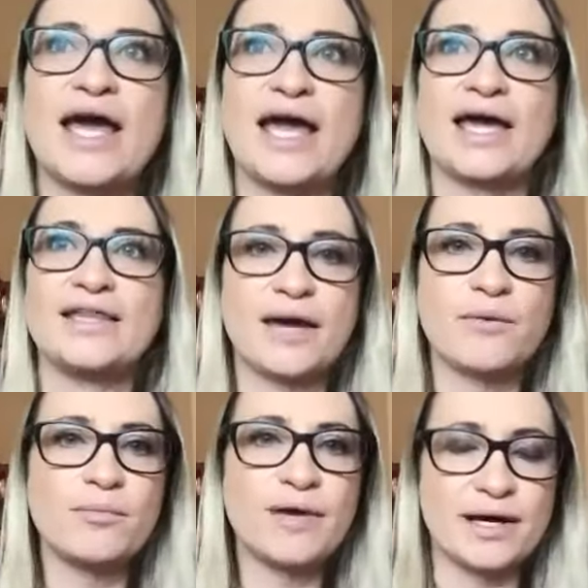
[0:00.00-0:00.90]
and they
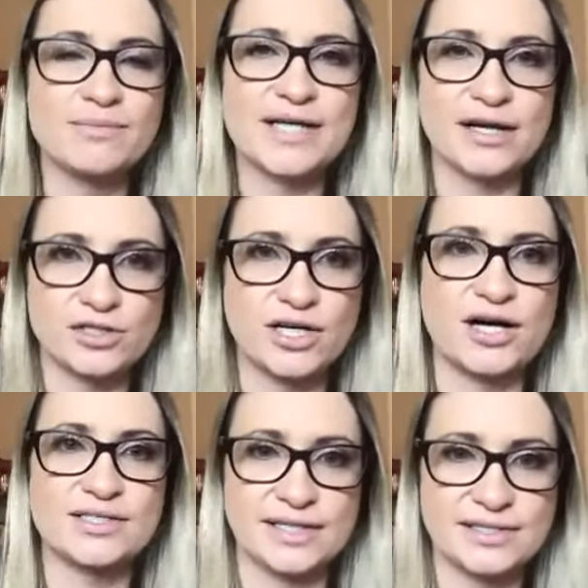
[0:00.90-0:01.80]
will become
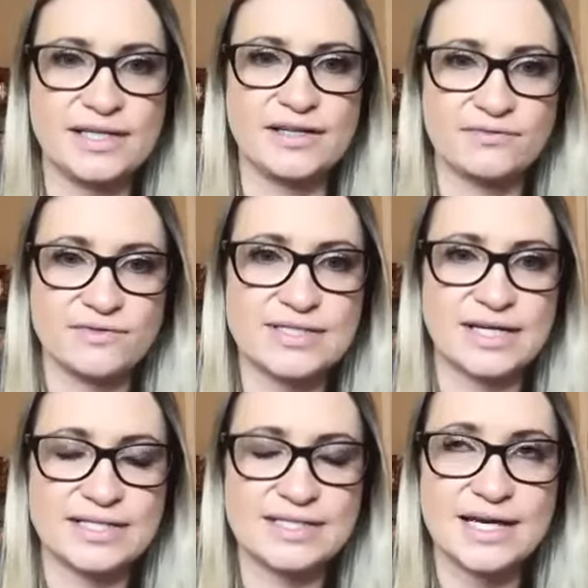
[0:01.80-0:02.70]
cytotoxic T
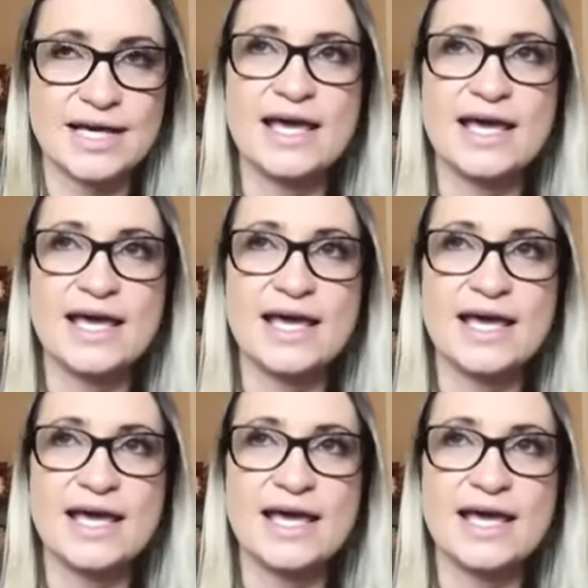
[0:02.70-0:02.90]
lymphocytes.